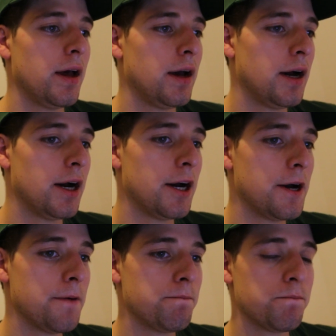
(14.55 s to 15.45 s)

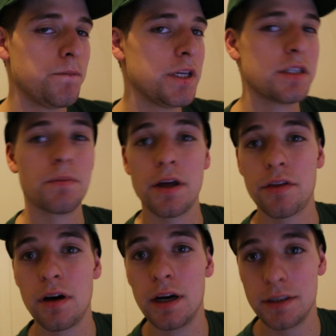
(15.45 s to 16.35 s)
Um, these are my
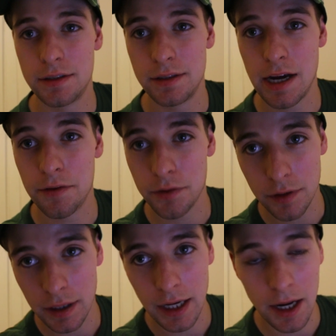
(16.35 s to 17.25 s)
thoughts after
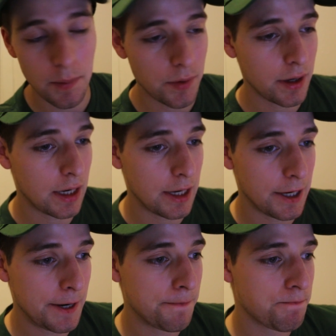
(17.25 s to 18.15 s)
the game.
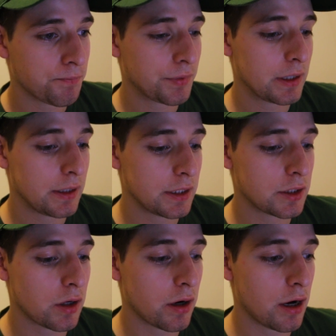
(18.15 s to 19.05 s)
Um, let's
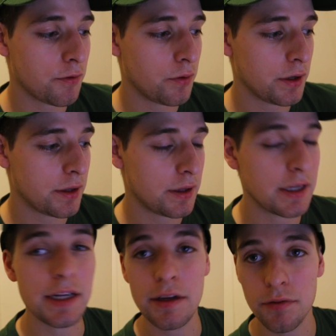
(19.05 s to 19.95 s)
start off with the
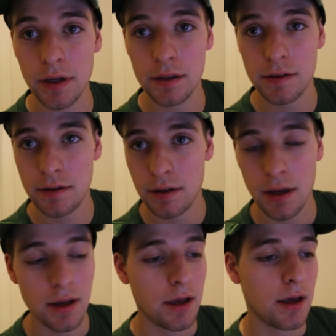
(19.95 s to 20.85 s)
defense.
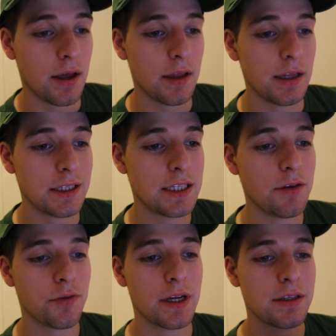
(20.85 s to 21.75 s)
This
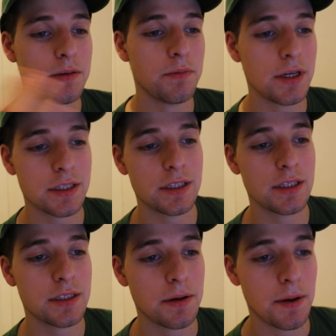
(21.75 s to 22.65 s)
defense
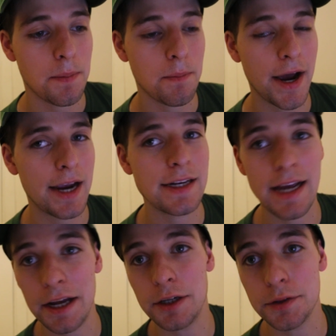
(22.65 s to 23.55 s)
misses Mike
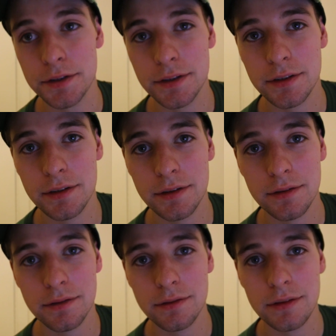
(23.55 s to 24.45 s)
Daniels.
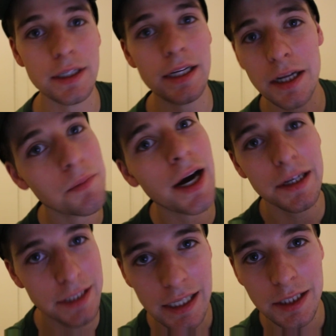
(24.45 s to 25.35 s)
You need
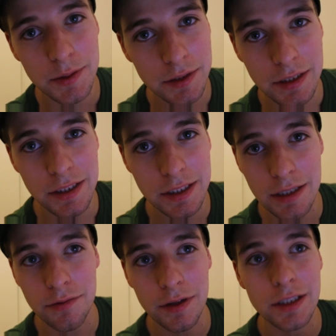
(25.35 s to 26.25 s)
Mike Daniels in this
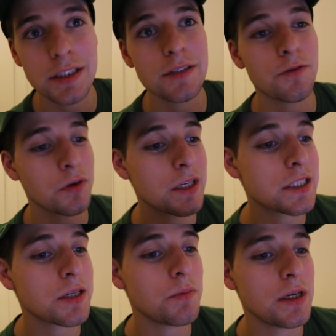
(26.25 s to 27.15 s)
defense for
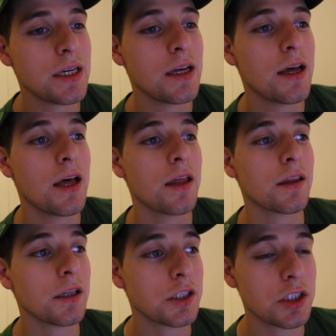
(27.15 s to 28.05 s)
this to be
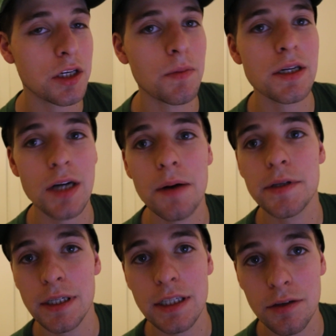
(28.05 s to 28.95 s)
the legitimate top
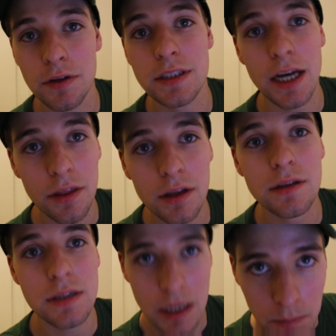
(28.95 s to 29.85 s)
10 defense I think
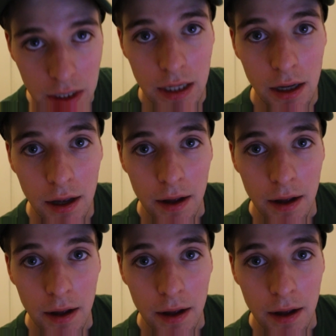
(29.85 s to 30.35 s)
this can be.